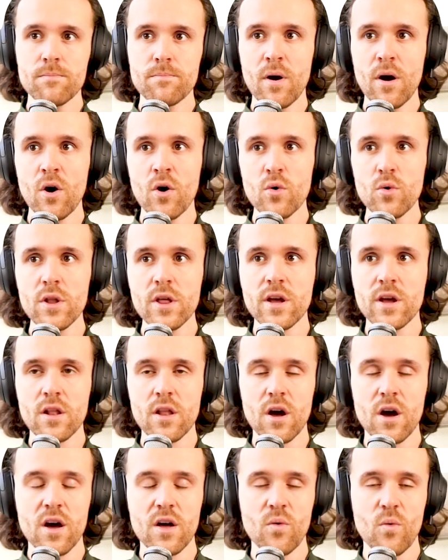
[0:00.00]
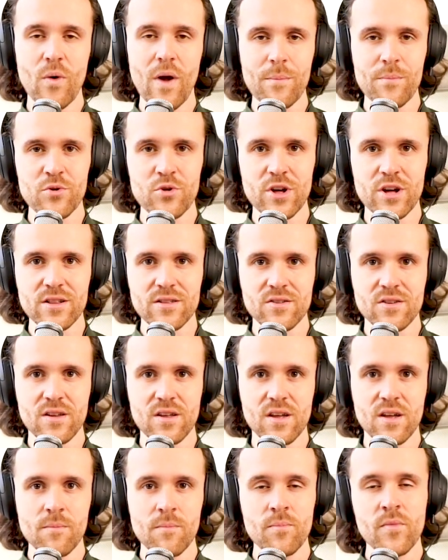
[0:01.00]
Polyglot web shell
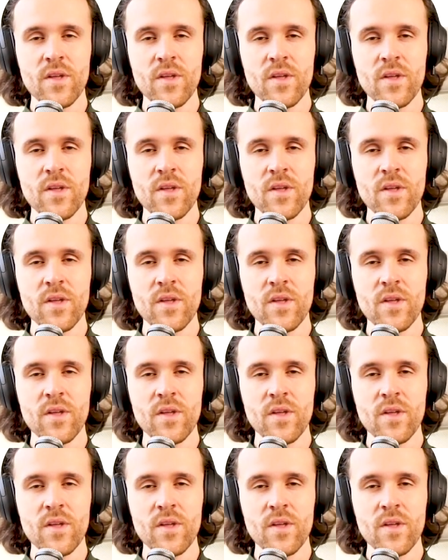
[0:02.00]
today.